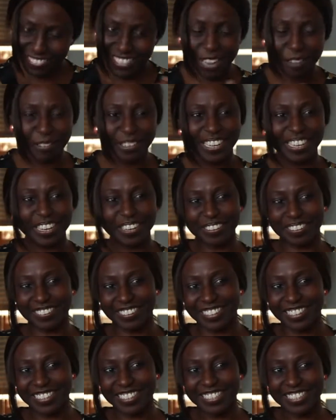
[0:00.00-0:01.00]
There we go.
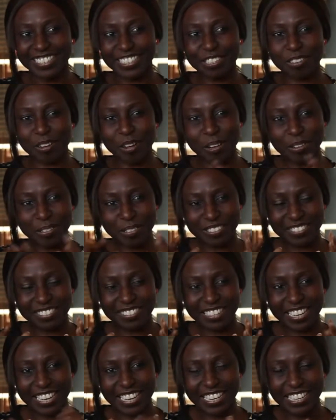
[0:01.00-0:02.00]
So all those
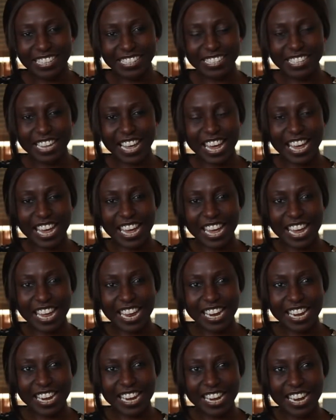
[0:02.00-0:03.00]
things,
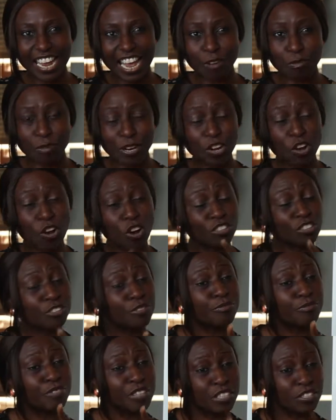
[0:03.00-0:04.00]
and when God
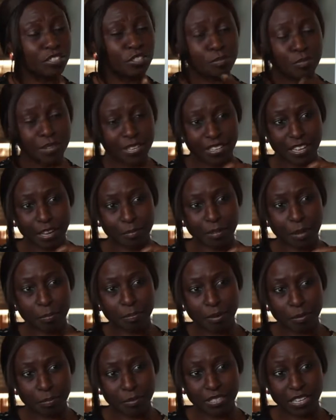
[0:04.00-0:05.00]
revealed to me that my
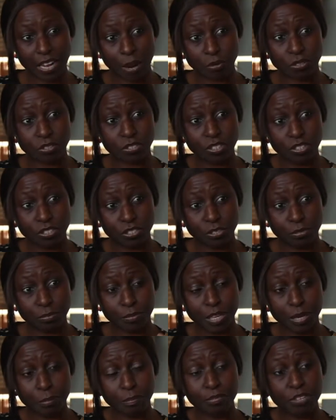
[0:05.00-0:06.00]
purpose, that I was going to
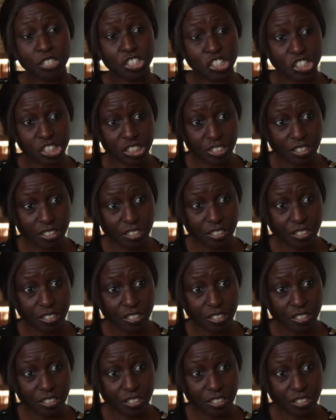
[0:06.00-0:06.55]
be a preacher,